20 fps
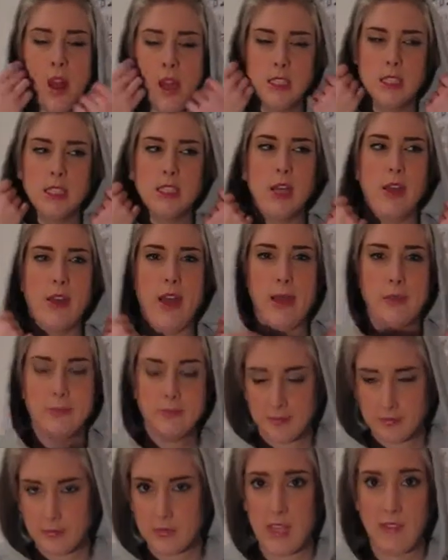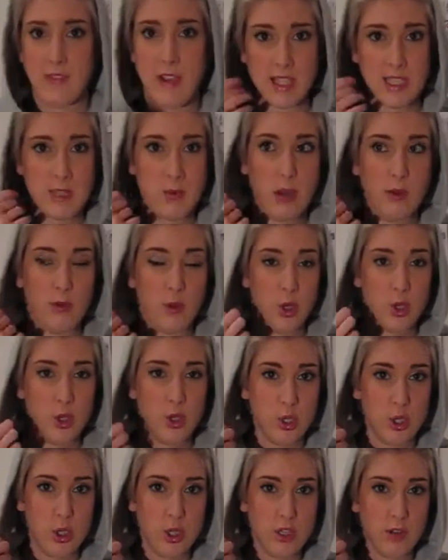So yeah, if you ask me why I've got a
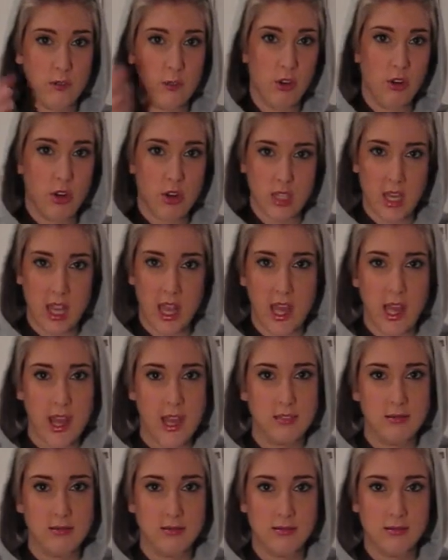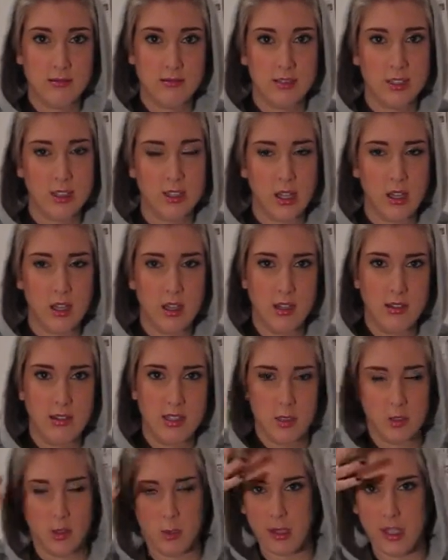hood, I've got gross hair, so
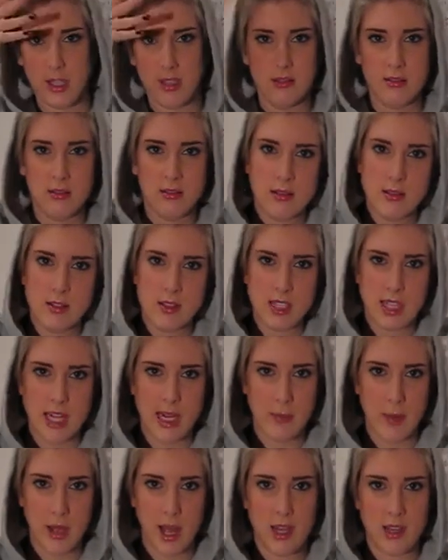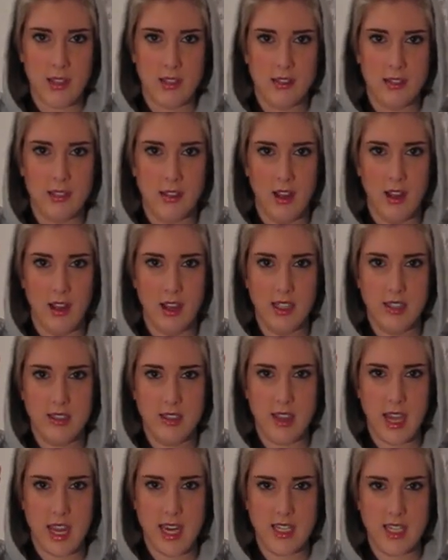it's all a bit slick back, like
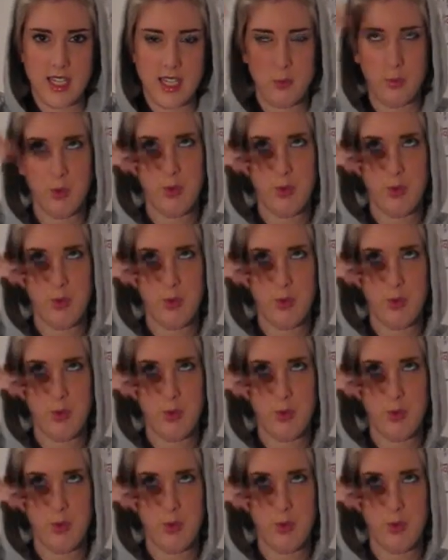80s